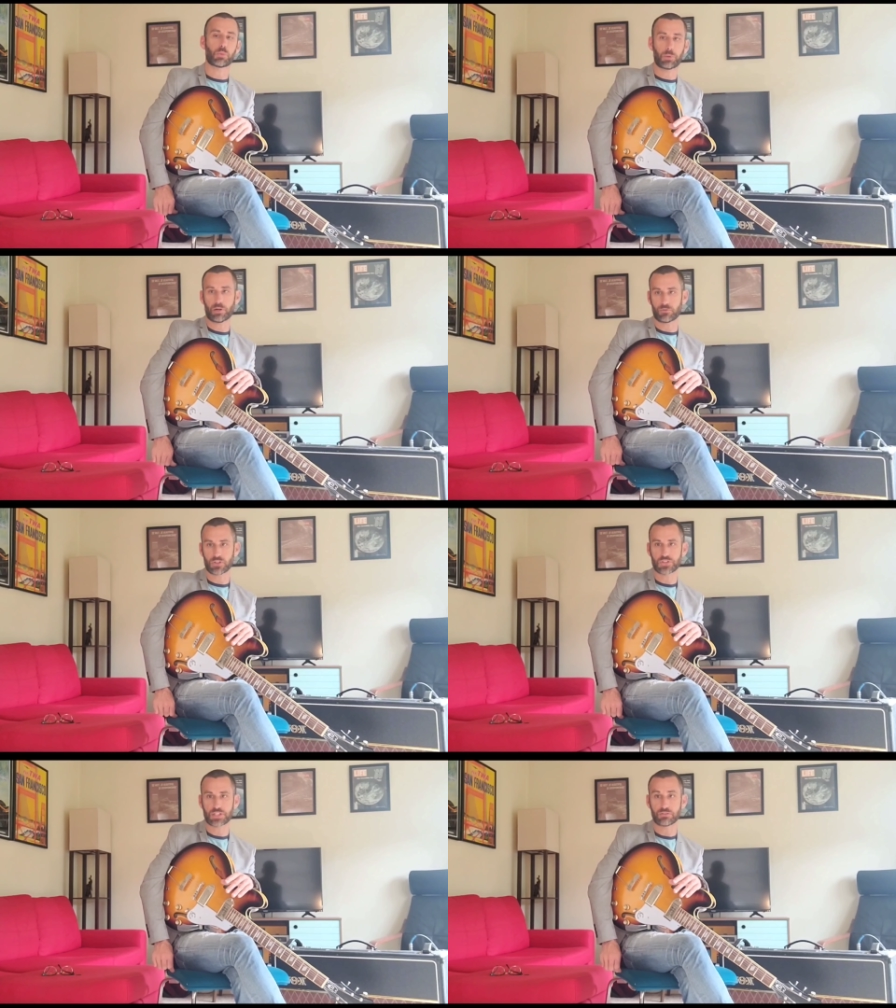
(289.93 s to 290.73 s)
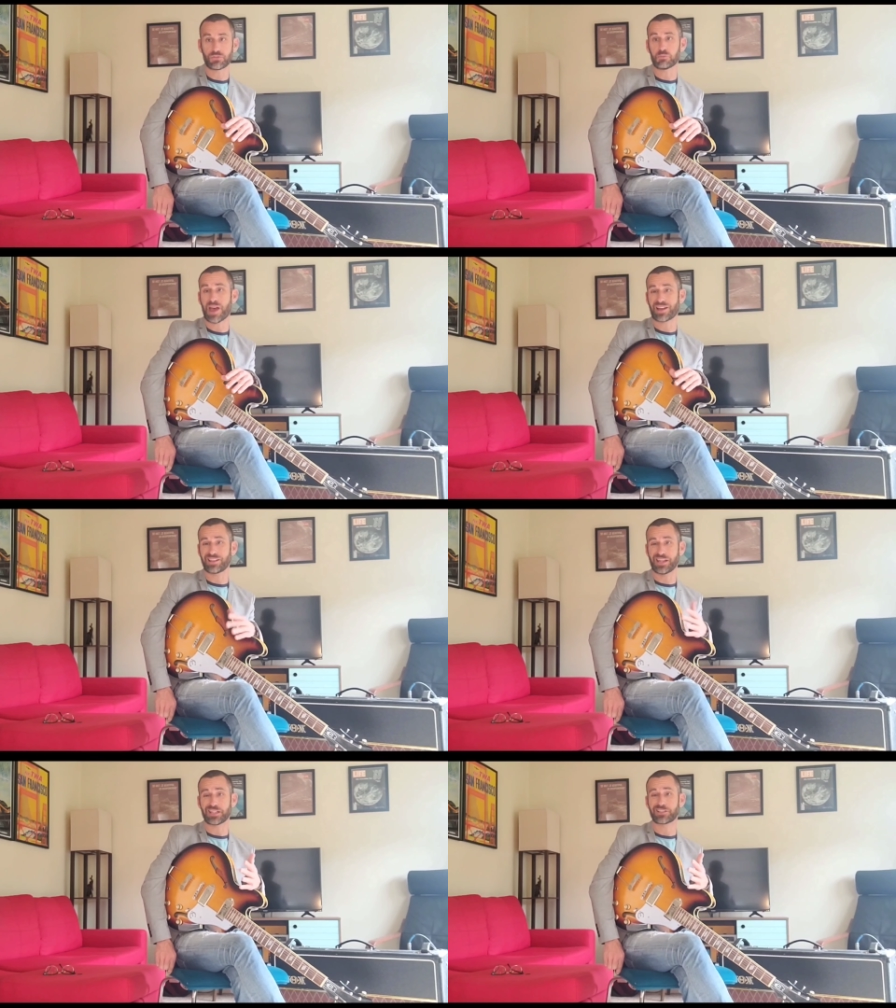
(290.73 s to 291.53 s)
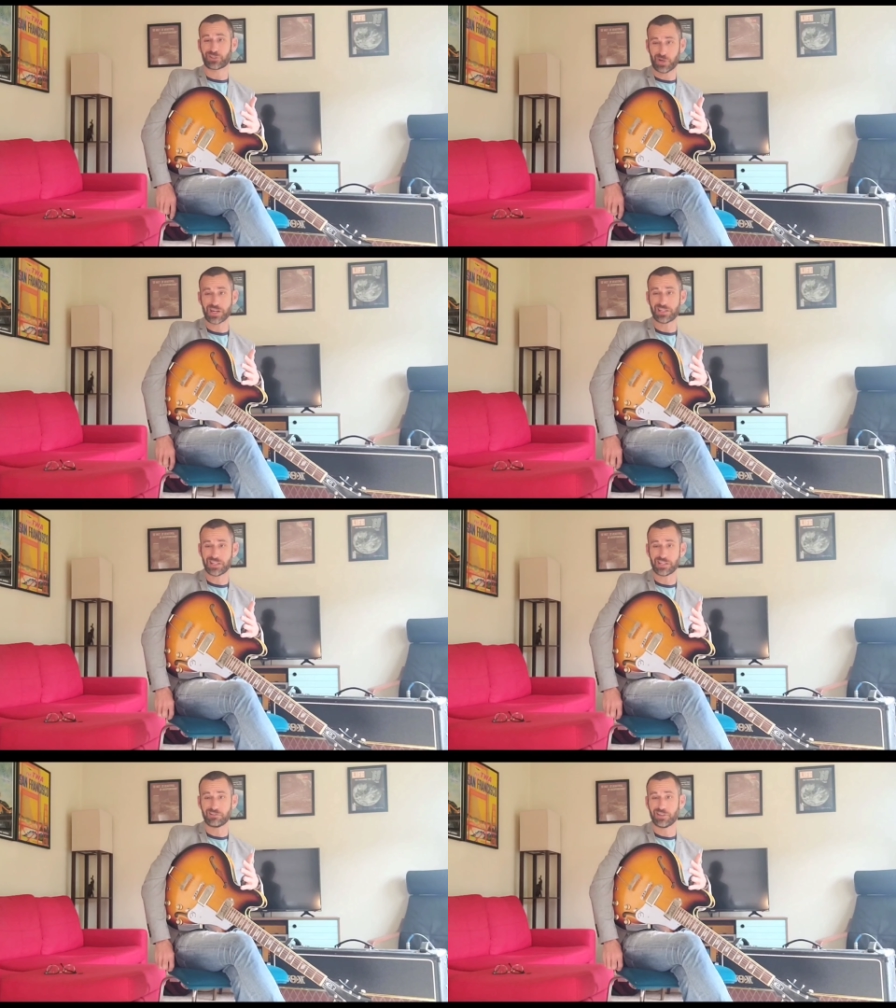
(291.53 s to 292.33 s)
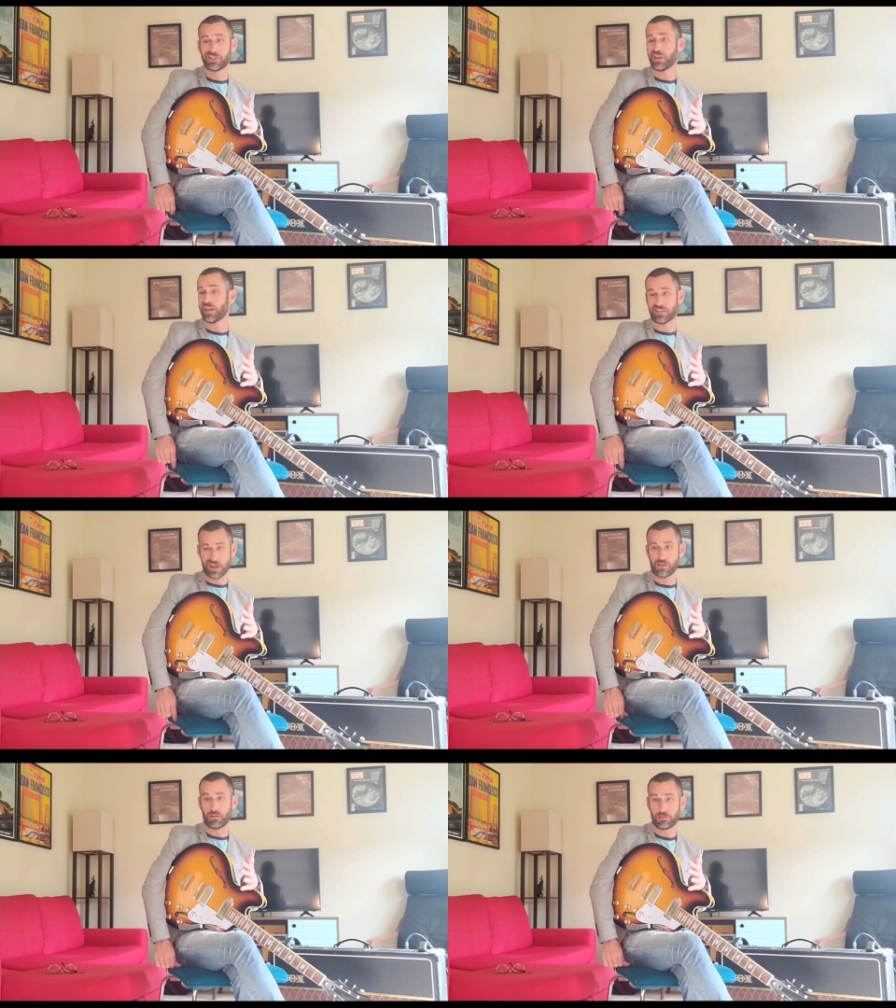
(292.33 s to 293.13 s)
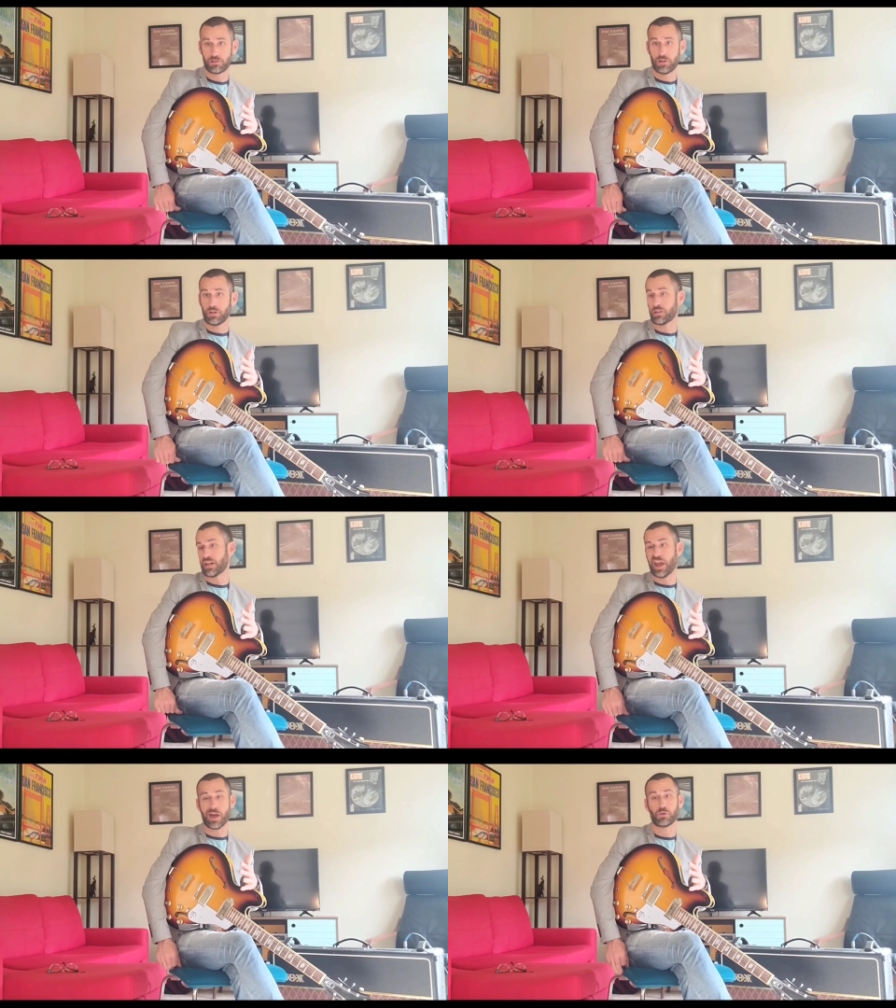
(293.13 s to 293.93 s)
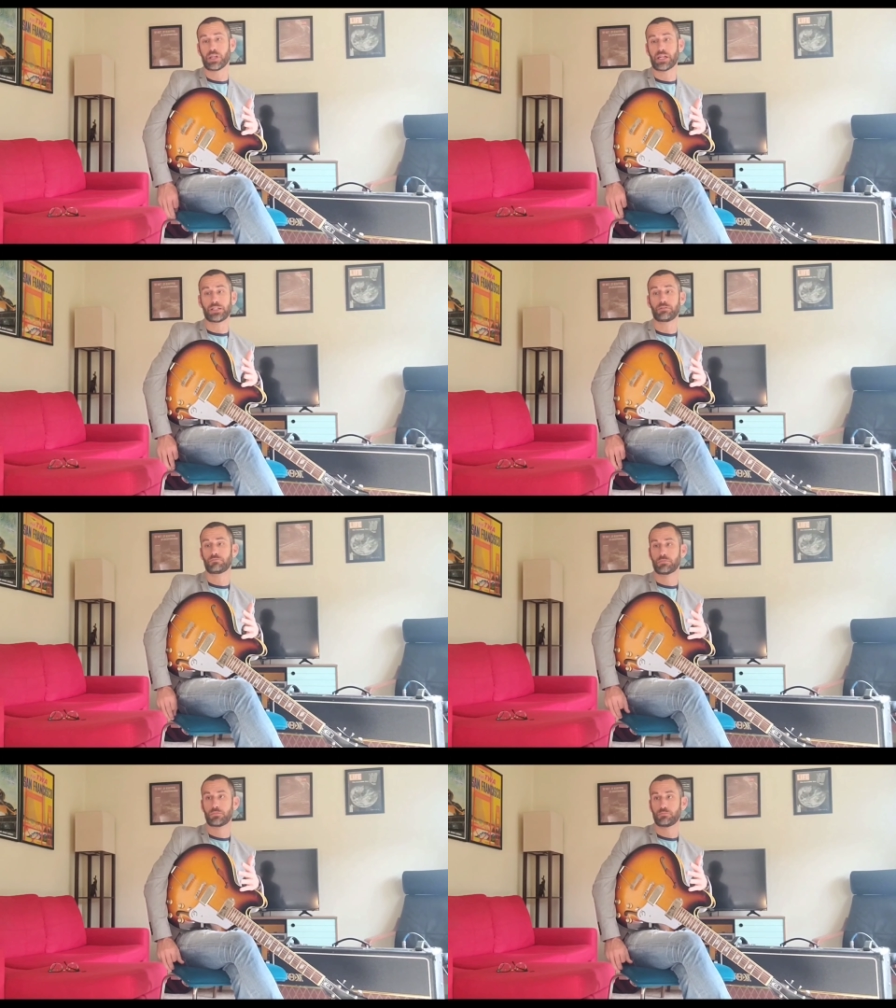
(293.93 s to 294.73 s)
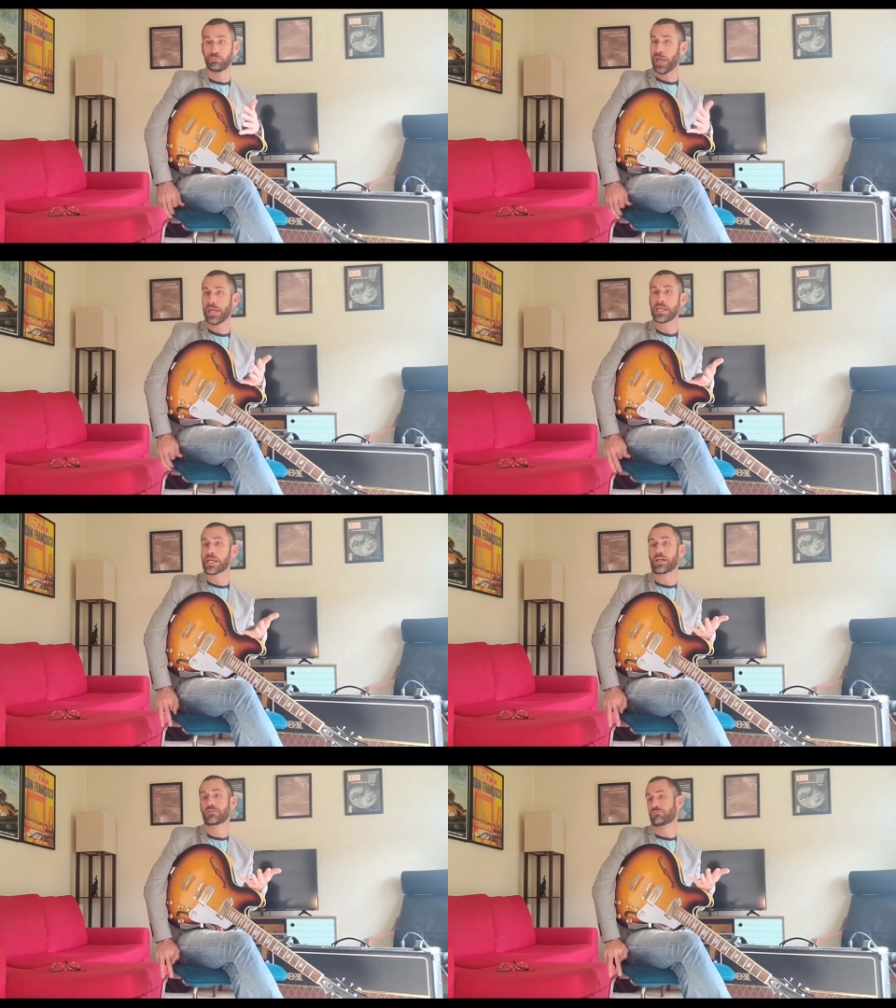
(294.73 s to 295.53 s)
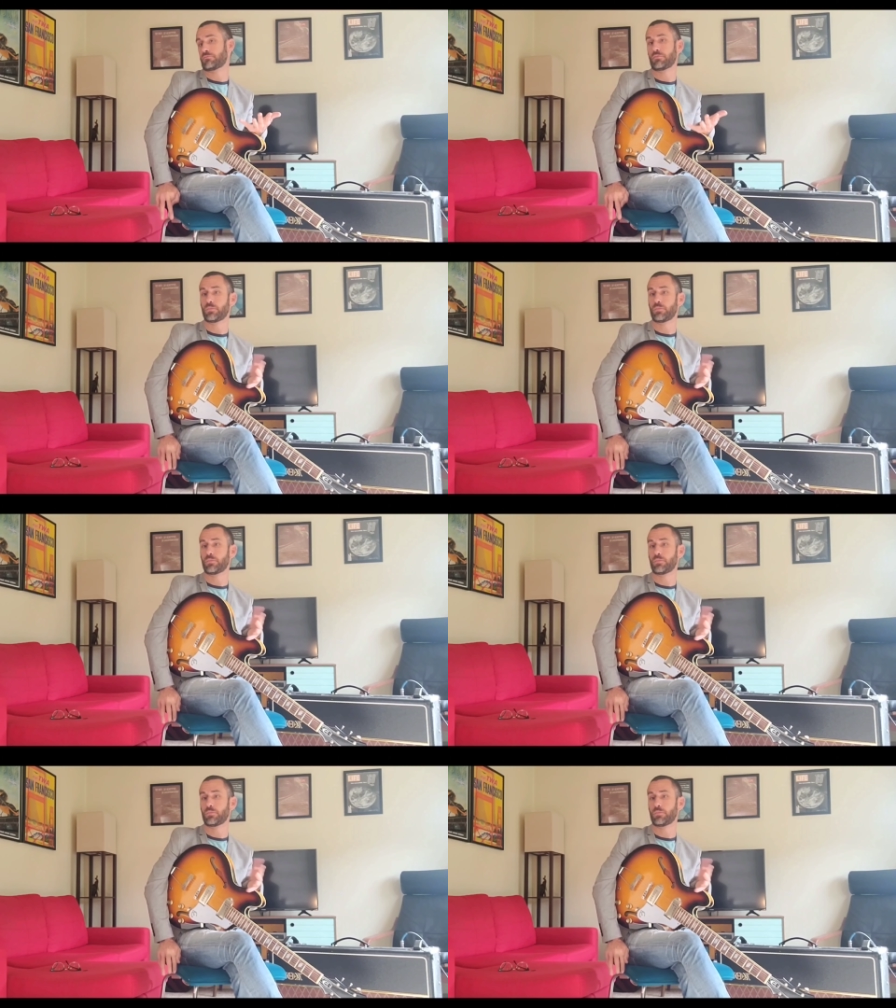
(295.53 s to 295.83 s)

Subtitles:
do be prepared for this thing to feedback like crazy as hell, like howling, baying,